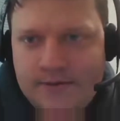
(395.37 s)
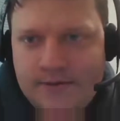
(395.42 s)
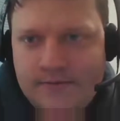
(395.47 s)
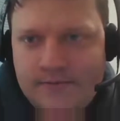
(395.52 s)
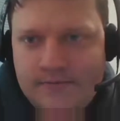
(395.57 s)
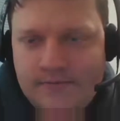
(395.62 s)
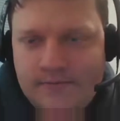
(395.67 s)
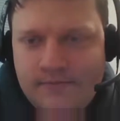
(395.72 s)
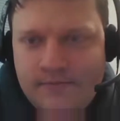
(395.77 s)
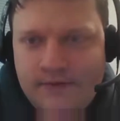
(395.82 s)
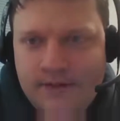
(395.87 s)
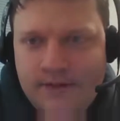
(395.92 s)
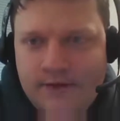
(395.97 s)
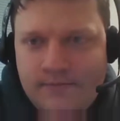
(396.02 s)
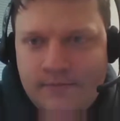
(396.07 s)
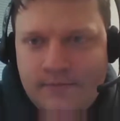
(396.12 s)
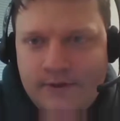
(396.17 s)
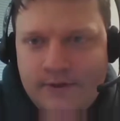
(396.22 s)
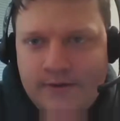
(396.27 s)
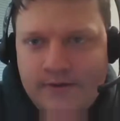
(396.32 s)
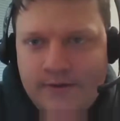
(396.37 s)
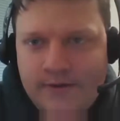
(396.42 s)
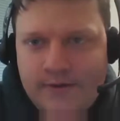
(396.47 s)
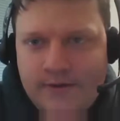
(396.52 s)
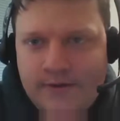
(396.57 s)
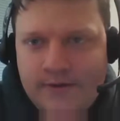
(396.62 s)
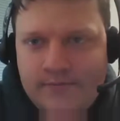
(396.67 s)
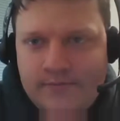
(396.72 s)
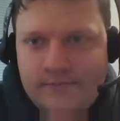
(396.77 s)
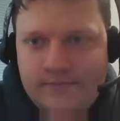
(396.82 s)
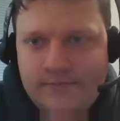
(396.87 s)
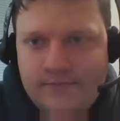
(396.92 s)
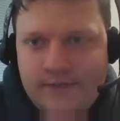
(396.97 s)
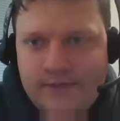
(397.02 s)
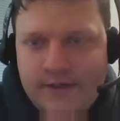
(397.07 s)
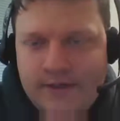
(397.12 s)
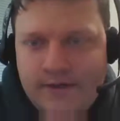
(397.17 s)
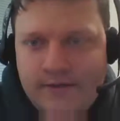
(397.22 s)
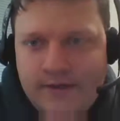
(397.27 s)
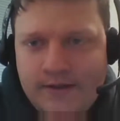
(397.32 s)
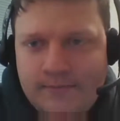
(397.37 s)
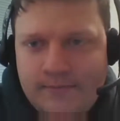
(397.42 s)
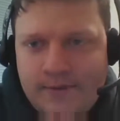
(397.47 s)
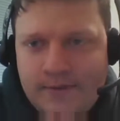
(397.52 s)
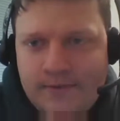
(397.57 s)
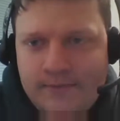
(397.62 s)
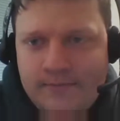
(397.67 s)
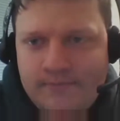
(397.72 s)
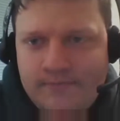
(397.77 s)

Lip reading: they've been liking that part.